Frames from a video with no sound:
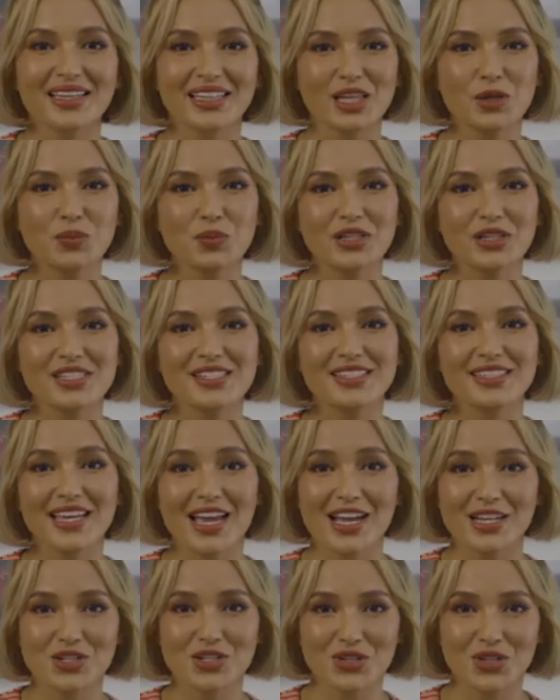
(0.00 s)
Keep your
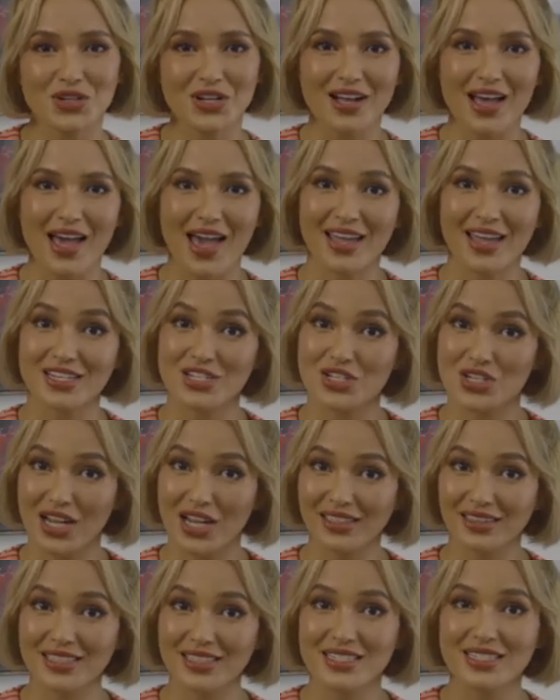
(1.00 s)
schedule and
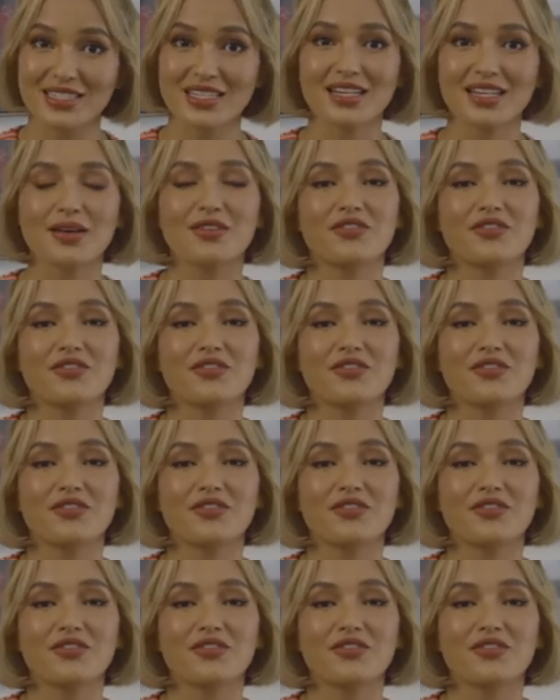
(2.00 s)
checklist